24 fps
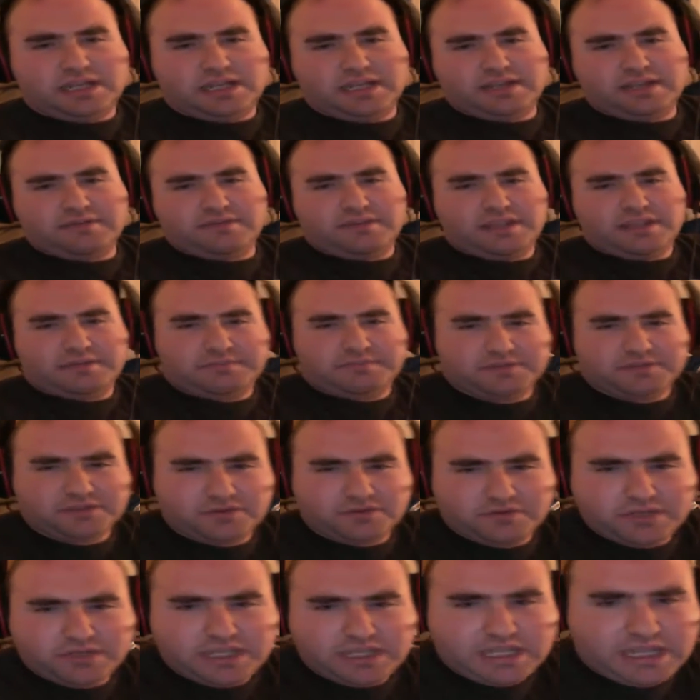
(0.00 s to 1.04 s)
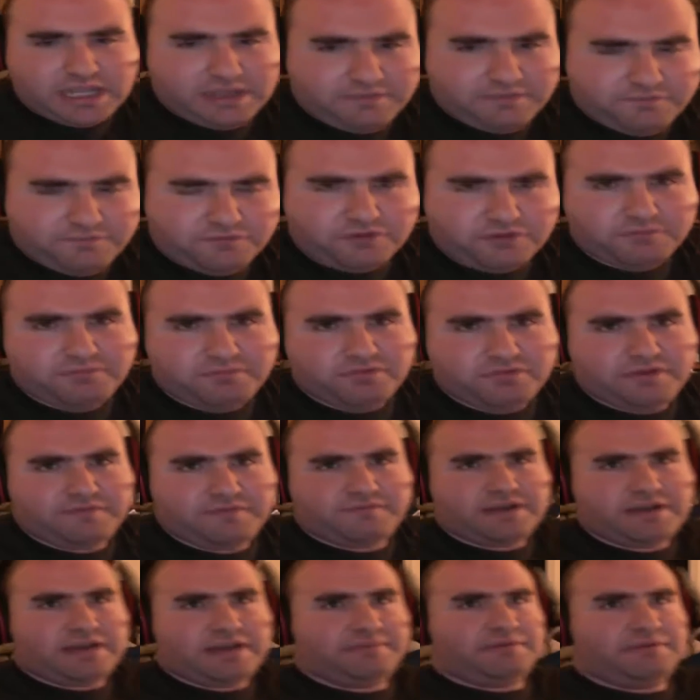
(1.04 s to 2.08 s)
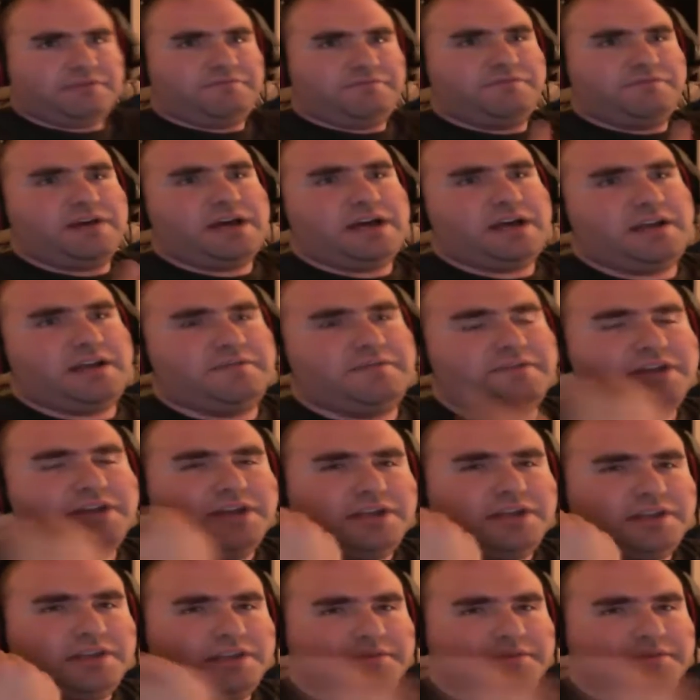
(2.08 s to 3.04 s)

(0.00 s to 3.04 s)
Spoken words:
So I give the episode a 4.5 out of 5.